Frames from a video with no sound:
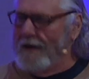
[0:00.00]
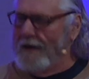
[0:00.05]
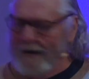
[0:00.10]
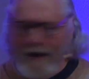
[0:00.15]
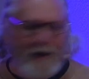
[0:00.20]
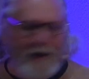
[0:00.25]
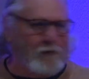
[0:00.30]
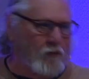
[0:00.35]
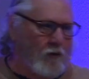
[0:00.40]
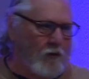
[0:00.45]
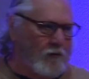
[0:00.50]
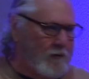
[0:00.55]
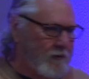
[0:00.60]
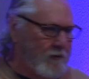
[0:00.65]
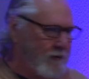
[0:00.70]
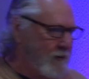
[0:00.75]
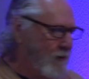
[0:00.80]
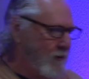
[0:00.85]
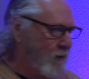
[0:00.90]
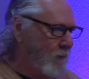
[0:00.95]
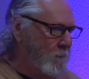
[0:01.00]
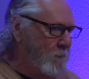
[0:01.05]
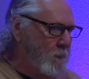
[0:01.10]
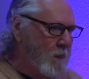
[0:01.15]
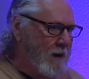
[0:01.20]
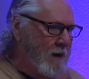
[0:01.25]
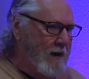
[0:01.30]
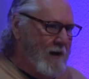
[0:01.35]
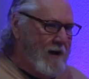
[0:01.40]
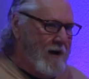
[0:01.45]
And I told her, you know,
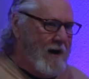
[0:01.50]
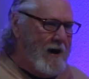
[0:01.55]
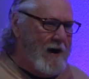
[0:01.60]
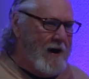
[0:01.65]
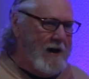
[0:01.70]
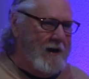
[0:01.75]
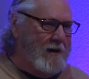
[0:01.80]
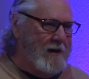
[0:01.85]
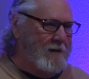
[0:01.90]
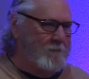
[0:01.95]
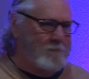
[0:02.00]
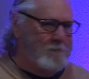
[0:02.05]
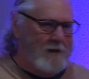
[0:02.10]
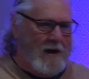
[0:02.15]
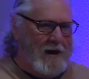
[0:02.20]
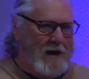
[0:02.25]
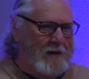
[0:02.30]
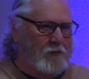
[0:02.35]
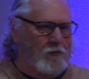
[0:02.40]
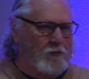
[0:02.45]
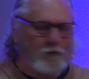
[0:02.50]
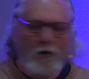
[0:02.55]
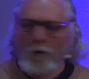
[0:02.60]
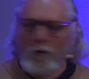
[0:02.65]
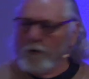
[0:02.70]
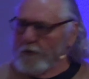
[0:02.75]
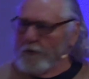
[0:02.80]
I, I don't know where